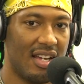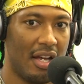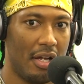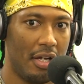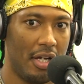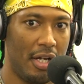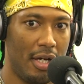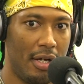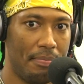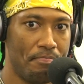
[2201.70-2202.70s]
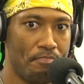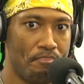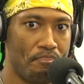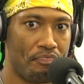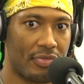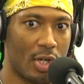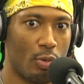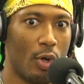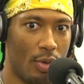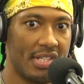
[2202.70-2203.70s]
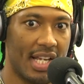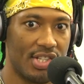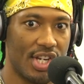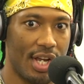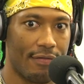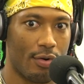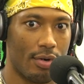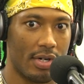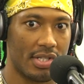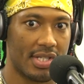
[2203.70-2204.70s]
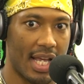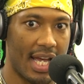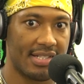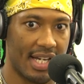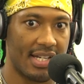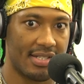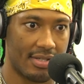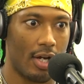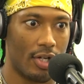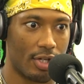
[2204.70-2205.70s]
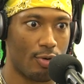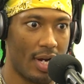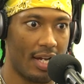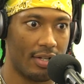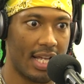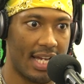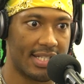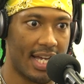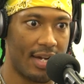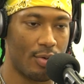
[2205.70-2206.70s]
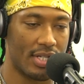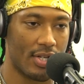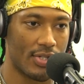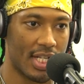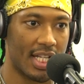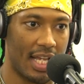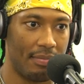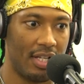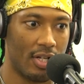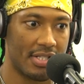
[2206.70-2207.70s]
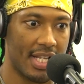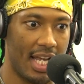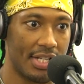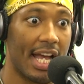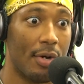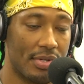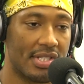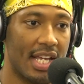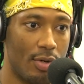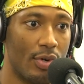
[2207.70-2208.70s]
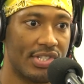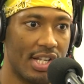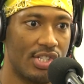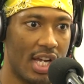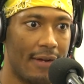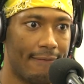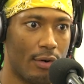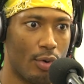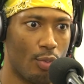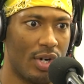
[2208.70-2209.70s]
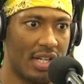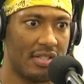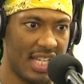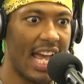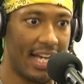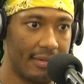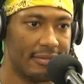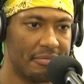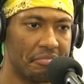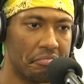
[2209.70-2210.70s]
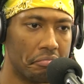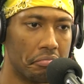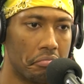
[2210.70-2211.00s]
Well, One Take J, of course, as I saw the crowd, as I was hosting and being on stage, I would say One Take J for one. Yeah. Oh, wow.